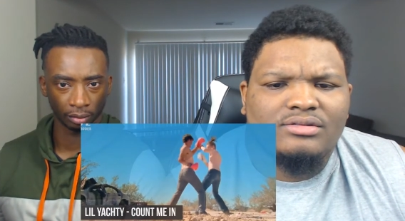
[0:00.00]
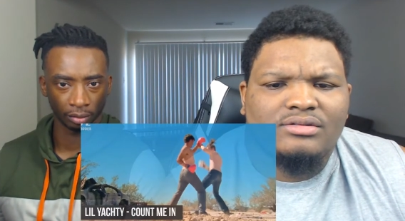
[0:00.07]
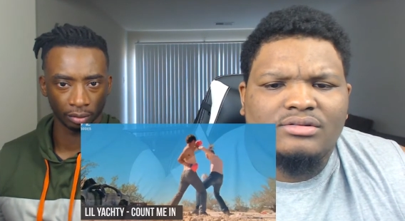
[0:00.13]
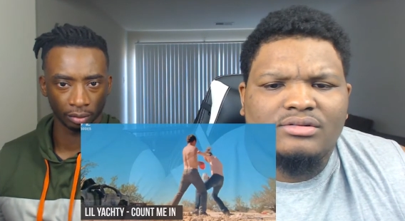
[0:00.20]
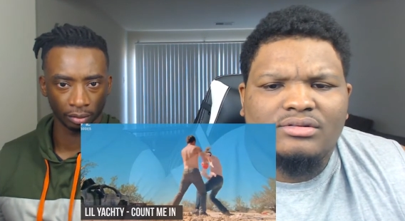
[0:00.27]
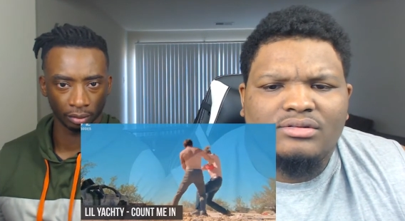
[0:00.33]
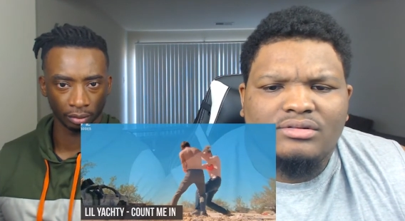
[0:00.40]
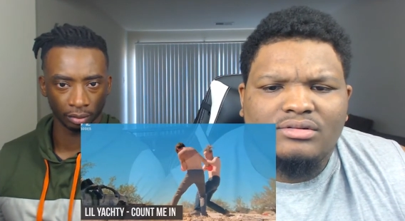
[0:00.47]

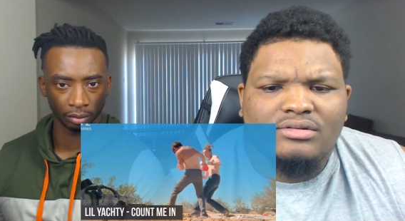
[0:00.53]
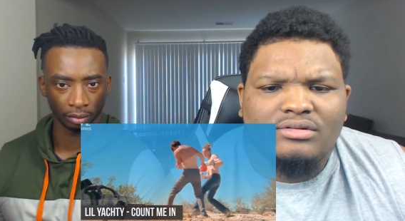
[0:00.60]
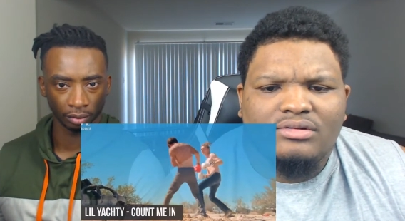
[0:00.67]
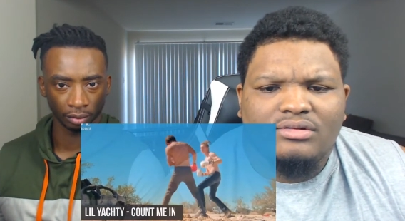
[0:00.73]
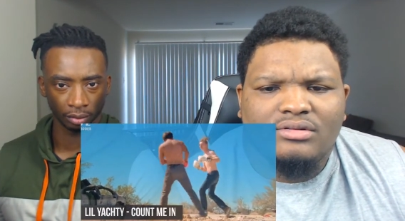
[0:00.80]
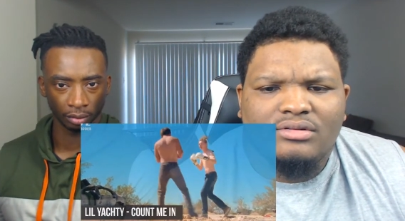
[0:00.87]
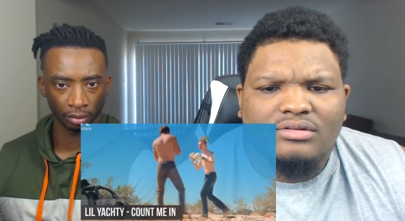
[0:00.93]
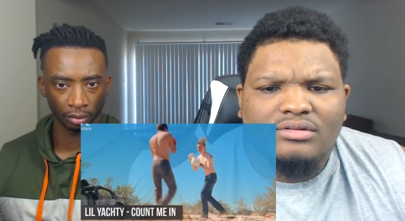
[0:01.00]

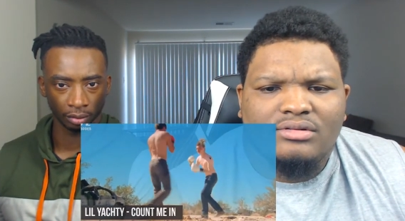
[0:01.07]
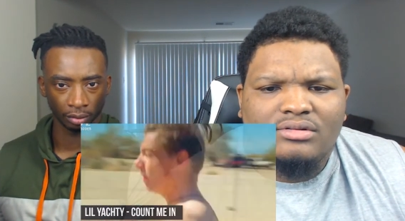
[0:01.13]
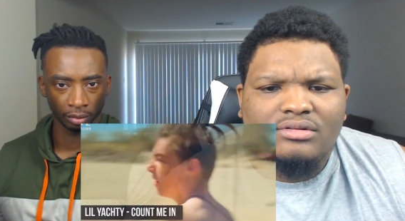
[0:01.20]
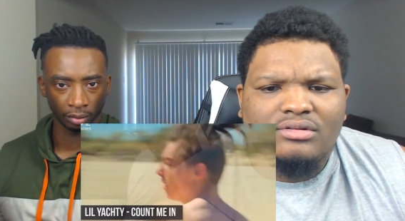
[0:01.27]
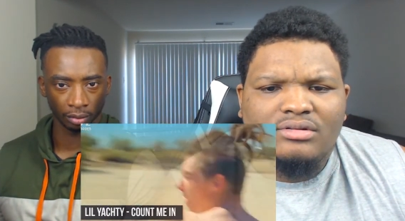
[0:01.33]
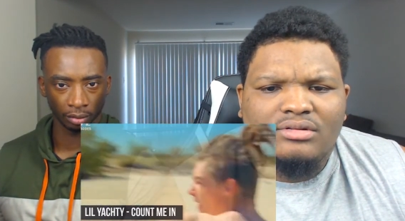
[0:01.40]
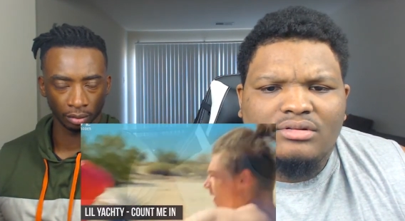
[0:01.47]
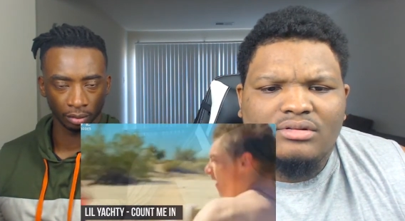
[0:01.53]

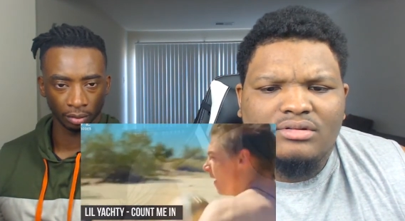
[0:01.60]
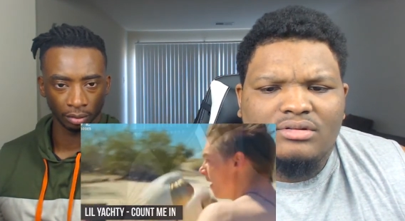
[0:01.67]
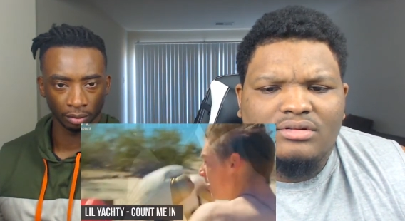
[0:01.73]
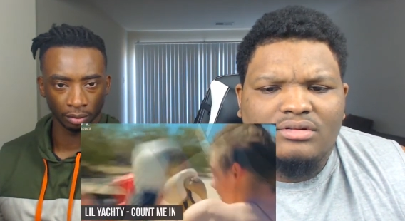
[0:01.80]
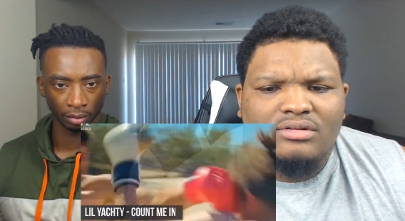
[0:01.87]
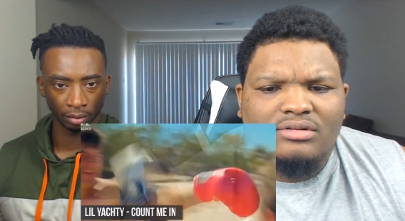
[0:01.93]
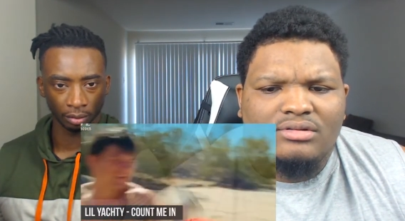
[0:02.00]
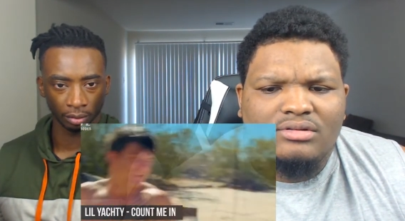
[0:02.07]

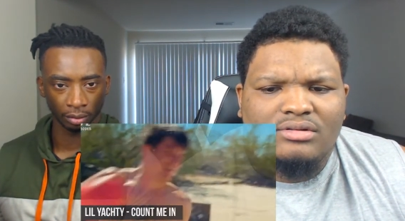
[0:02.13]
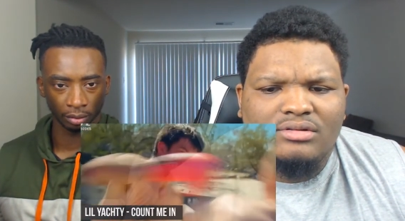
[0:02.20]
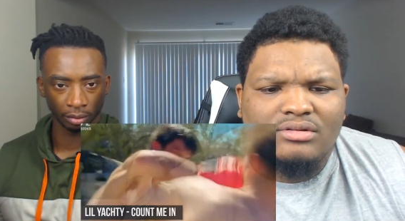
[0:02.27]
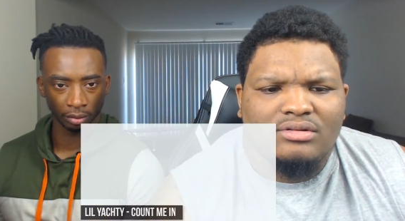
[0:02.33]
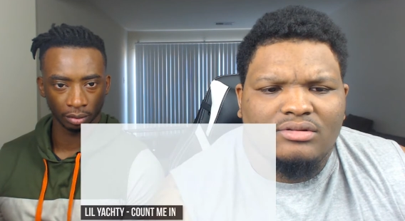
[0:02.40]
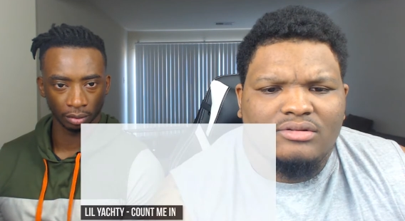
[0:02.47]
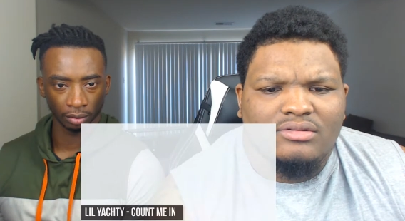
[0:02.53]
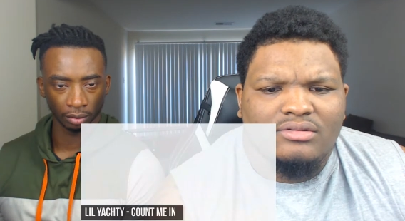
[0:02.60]

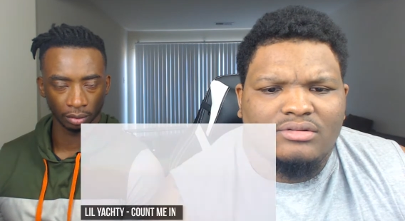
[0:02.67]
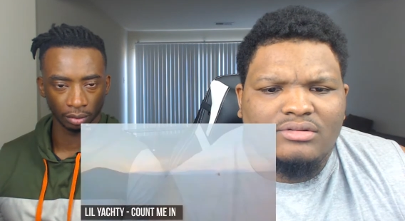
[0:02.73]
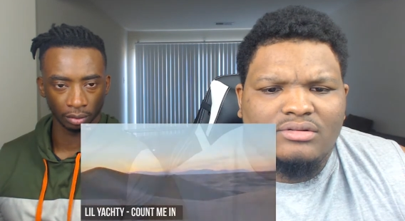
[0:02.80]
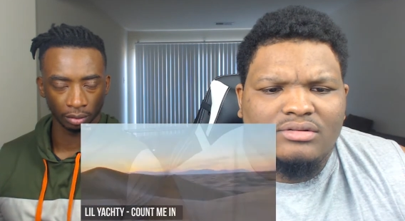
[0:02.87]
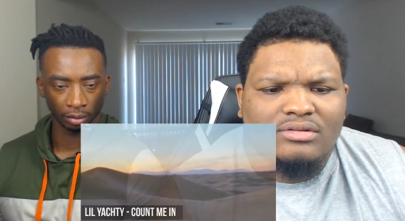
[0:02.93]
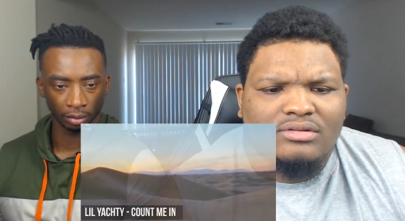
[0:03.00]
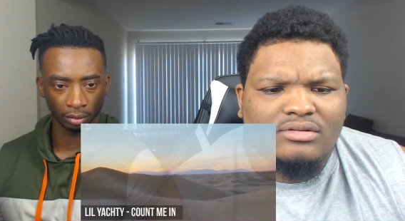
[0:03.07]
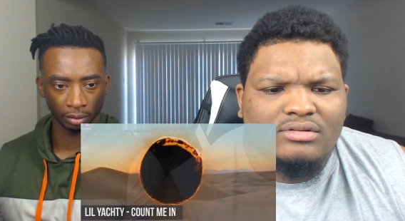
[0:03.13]

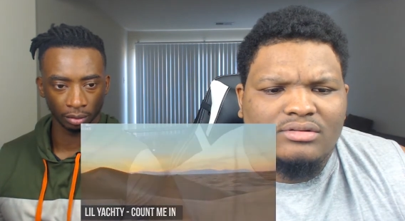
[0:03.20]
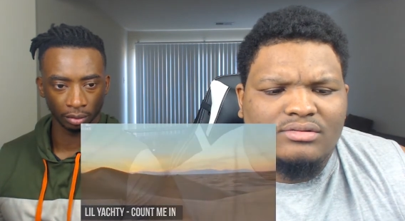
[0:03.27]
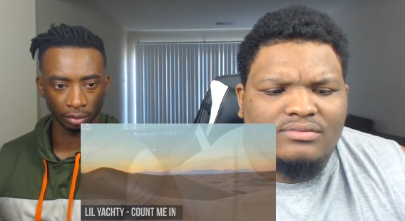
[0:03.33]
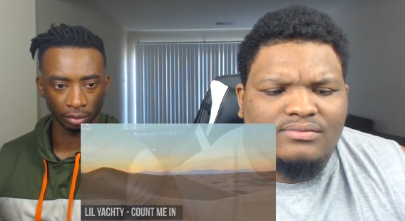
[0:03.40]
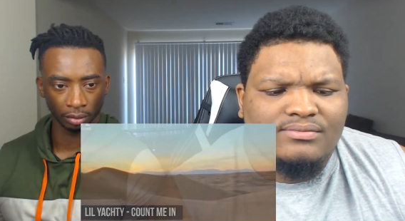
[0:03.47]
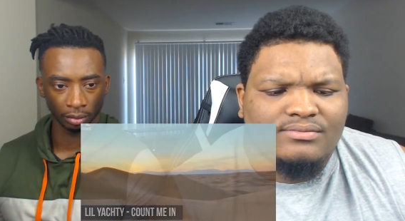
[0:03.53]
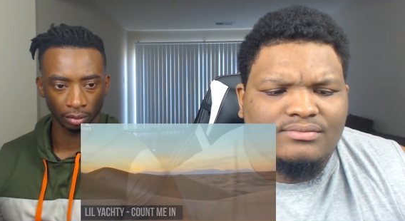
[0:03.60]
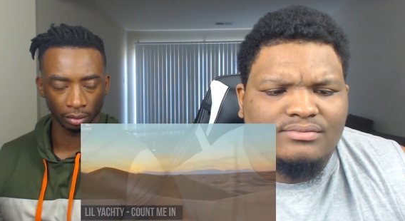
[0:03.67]

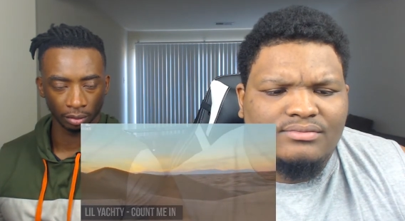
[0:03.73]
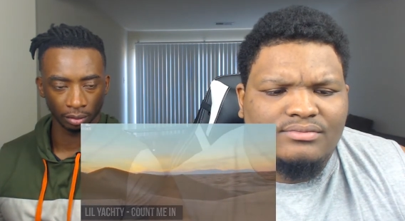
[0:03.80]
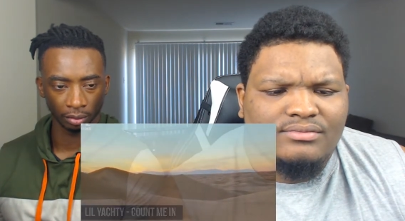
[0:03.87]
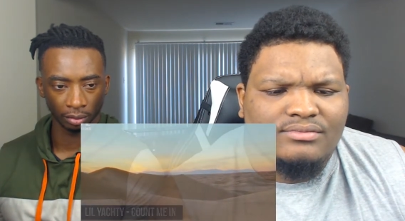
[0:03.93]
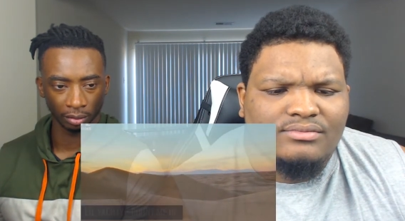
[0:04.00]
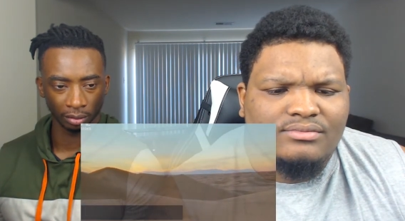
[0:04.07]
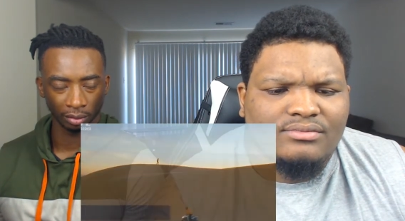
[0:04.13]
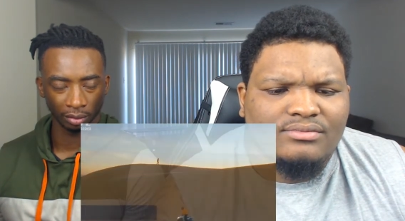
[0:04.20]

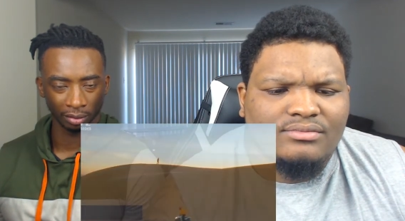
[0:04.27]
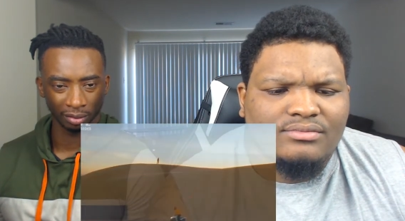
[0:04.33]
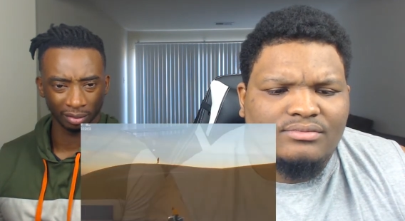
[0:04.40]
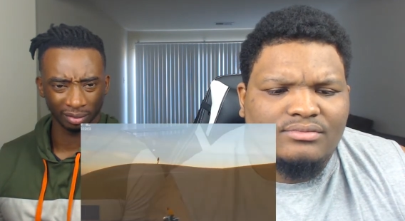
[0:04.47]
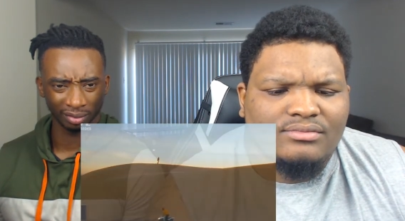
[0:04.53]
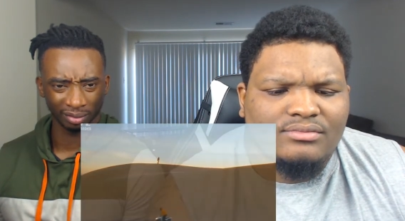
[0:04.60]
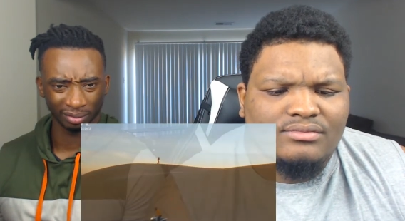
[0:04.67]
No one is speaking in this clip.